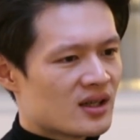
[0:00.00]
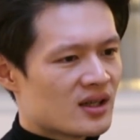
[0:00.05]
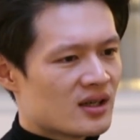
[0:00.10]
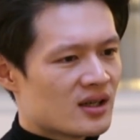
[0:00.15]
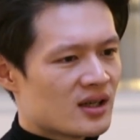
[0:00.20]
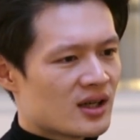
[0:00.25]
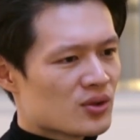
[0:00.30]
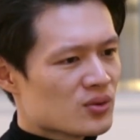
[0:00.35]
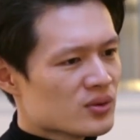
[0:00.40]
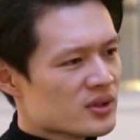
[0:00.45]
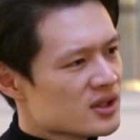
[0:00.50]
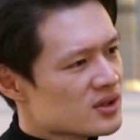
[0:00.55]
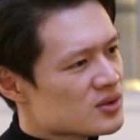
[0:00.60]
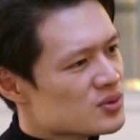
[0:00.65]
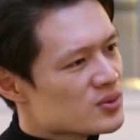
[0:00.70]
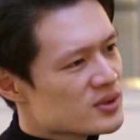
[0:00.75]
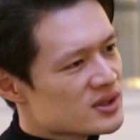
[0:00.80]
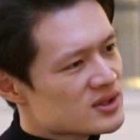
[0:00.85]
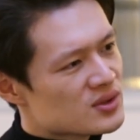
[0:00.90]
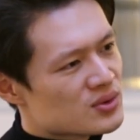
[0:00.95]
I don't need a
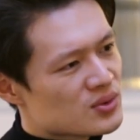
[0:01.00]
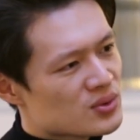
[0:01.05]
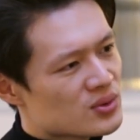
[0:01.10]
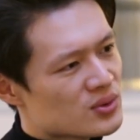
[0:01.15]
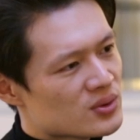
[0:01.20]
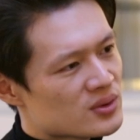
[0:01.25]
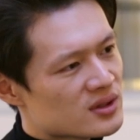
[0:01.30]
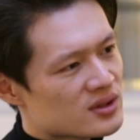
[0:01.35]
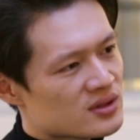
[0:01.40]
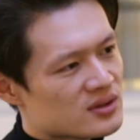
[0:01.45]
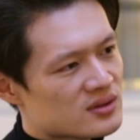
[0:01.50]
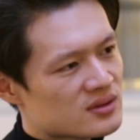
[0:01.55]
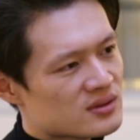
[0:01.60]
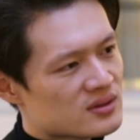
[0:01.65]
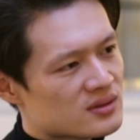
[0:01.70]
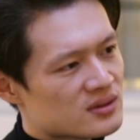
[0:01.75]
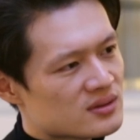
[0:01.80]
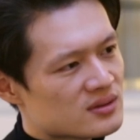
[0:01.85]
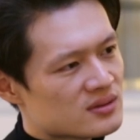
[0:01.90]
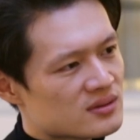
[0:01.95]
reason to do it,
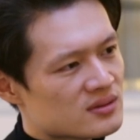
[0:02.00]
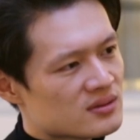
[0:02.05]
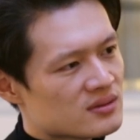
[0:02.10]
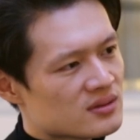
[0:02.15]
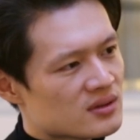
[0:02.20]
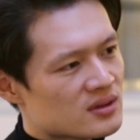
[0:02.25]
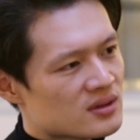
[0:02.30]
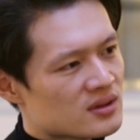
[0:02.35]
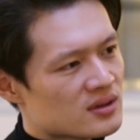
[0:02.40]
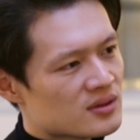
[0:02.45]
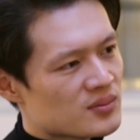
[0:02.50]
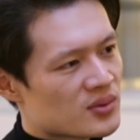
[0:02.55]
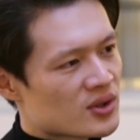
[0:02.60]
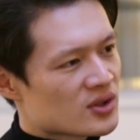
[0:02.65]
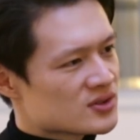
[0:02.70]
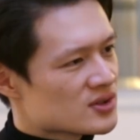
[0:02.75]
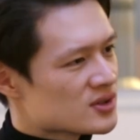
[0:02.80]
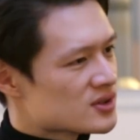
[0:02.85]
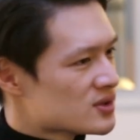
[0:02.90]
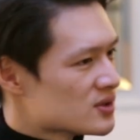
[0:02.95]

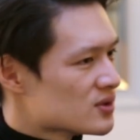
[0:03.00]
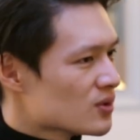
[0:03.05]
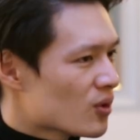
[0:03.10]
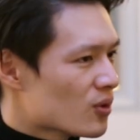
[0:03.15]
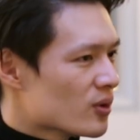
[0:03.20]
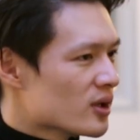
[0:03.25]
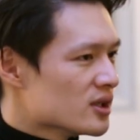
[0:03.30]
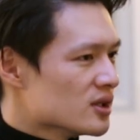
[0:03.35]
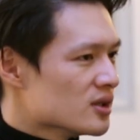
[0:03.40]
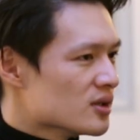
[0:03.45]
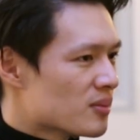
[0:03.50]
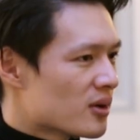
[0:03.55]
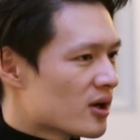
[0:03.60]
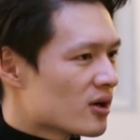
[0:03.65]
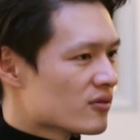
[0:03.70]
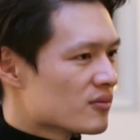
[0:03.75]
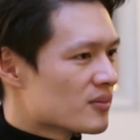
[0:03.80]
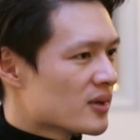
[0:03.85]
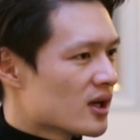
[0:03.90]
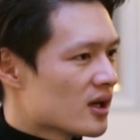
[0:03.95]
because it's already a part
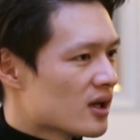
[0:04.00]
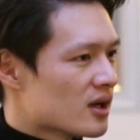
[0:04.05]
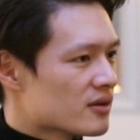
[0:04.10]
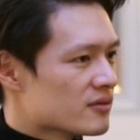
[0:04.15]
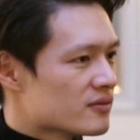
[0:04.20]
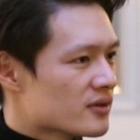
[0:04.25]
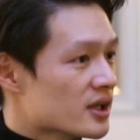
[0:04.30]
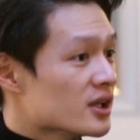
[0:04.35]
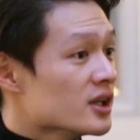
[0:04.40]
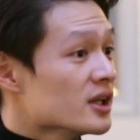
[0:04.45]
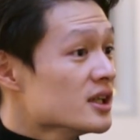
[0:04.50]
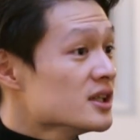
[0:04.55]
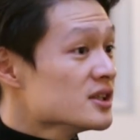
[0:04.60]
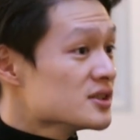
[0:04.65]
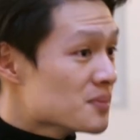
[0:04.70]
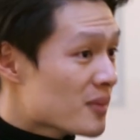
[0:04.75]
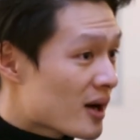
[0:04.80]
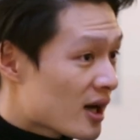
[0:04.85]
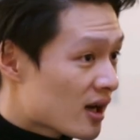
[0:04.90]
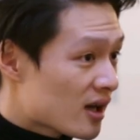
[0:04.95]
of my life. It is
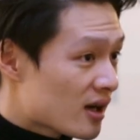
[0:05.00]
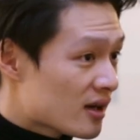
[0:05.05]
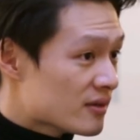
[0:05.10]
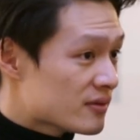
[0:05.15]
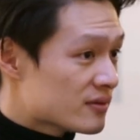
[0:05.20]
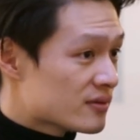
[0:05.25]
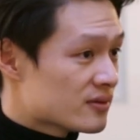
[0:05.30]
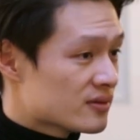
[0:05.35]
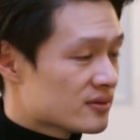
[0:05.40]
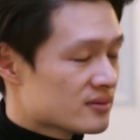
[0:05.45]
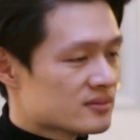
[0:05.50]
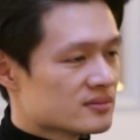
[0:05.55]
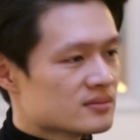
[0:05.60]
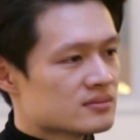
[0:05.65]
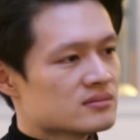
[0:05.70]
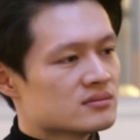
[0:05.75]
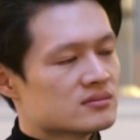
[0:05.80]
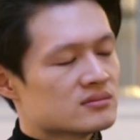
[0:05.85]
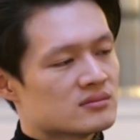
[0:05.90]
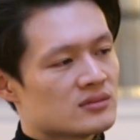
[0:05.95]
my life,
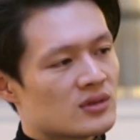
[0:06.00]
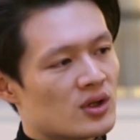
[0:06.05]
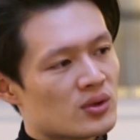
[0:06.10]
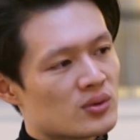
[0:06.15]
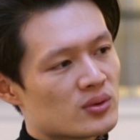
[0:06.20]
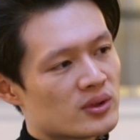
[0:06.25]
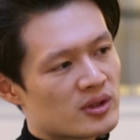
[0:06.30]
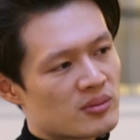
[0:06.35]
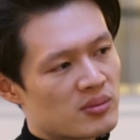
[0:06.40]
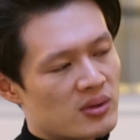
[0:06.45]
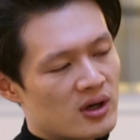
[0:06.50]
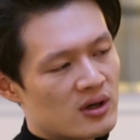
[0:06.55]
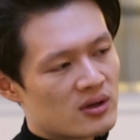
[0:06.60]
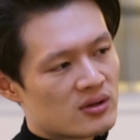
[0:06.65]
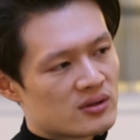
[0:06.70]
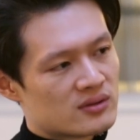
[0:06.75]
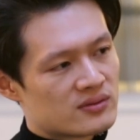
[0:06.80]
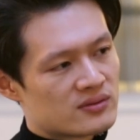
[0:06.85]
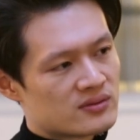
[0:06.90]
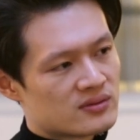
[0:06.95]
not only a part
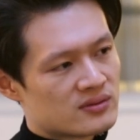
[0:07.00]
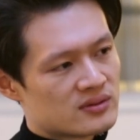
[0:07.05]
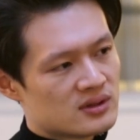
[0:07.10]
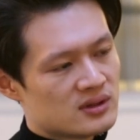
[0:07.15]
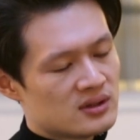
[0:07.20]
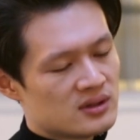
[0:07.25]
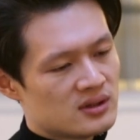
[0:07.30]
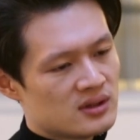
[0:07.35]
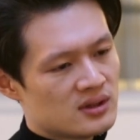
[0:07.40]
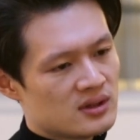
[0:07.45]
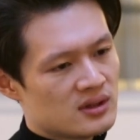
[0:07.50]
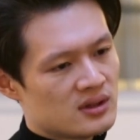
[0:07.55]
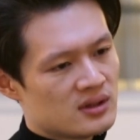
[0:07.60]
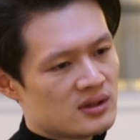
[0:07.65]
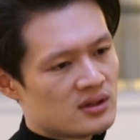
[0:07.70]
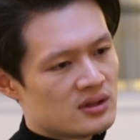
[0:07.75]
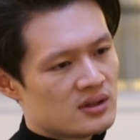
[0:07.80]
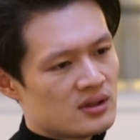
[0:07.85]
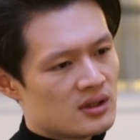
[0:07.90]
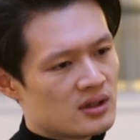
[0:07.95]
of.
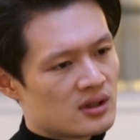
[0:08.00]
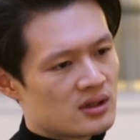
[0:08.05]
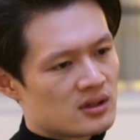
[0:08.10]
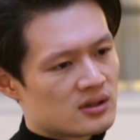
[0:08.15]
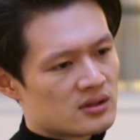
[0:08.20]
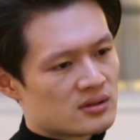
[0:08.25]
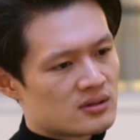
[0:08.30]
Yeah.